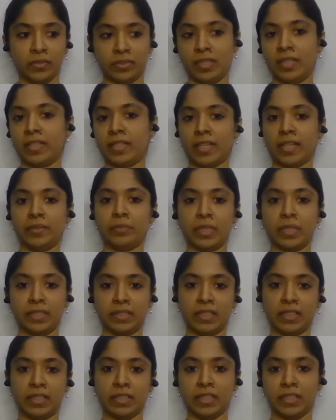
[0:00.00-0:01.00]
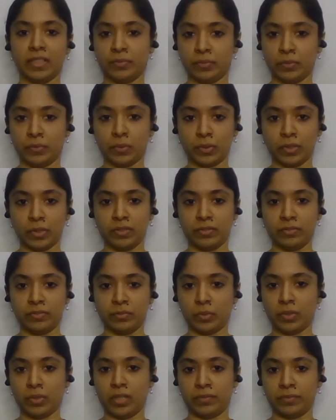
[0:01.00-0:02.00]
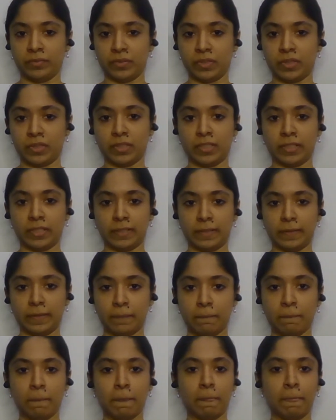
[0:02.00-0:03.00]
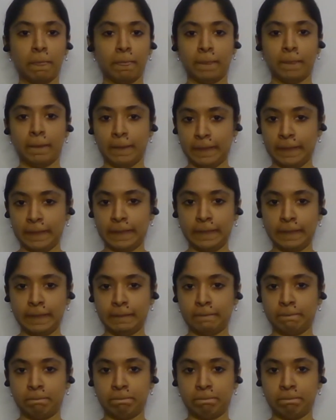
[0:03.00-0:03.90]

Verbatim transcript: I went and ate food for comforting, you know.